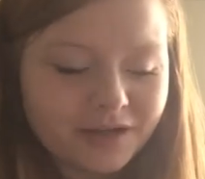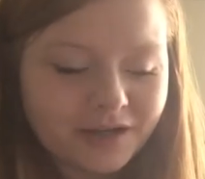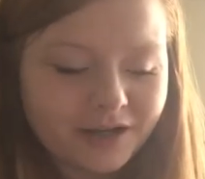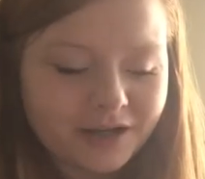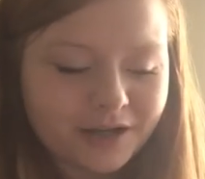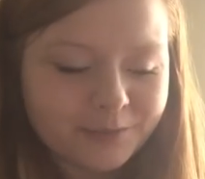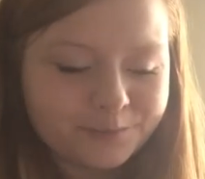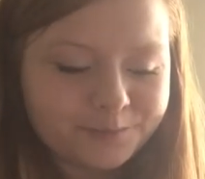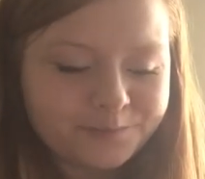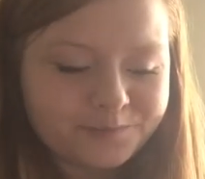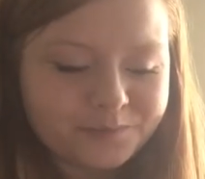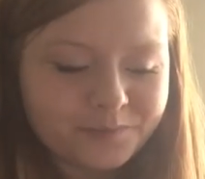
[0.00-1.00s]
Um,
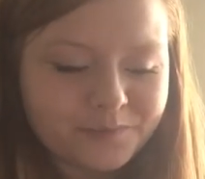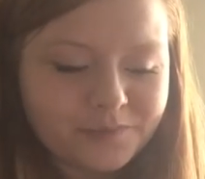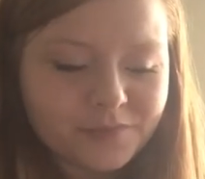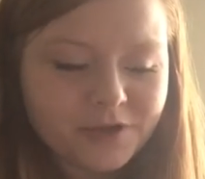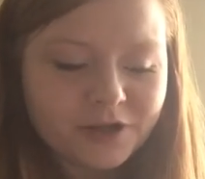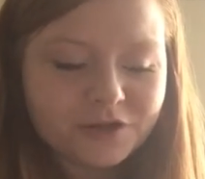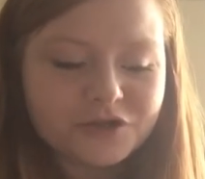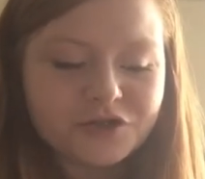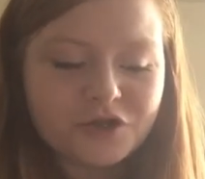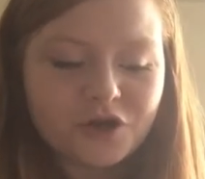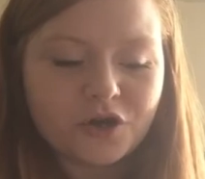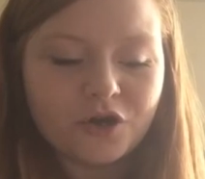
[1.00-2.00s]

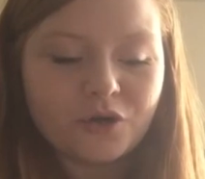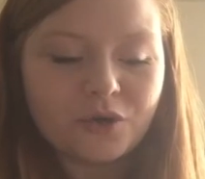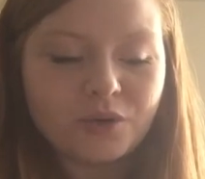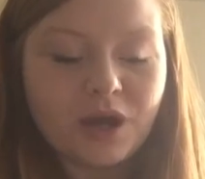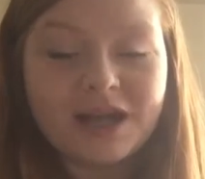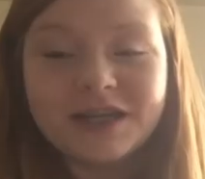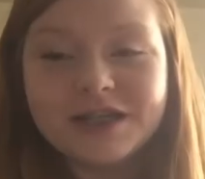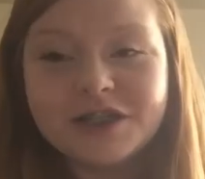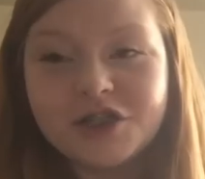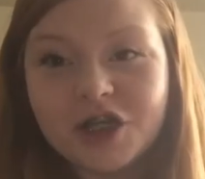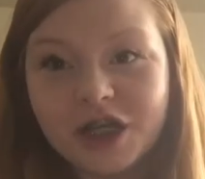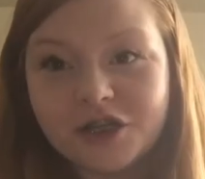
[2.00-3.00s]
so, I need to
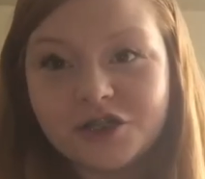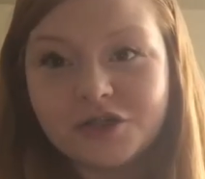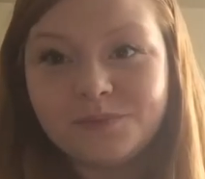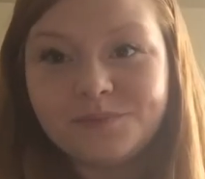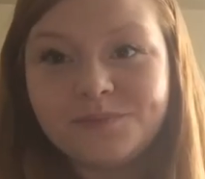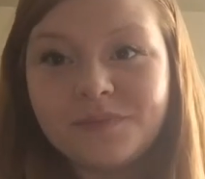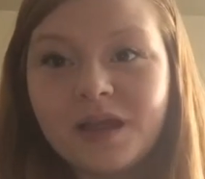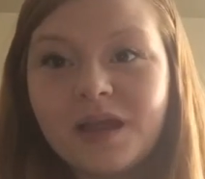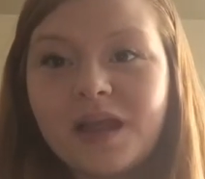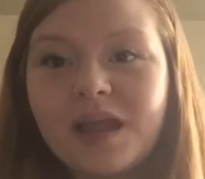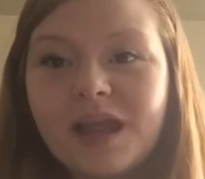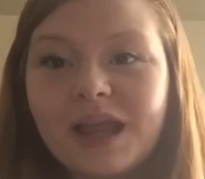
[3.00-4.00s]
change
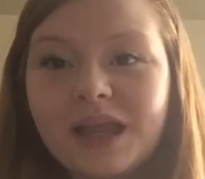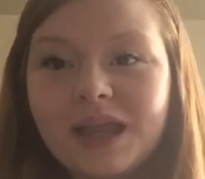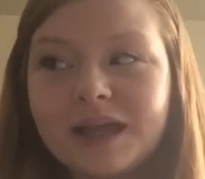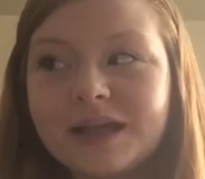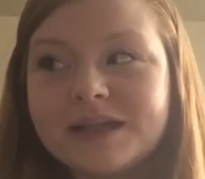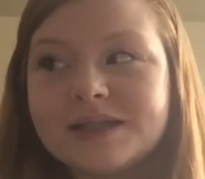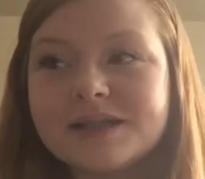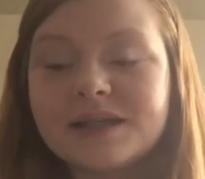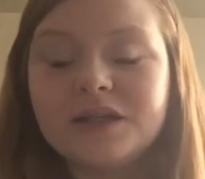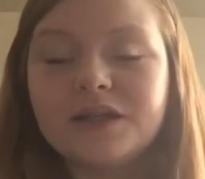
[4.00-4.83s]
and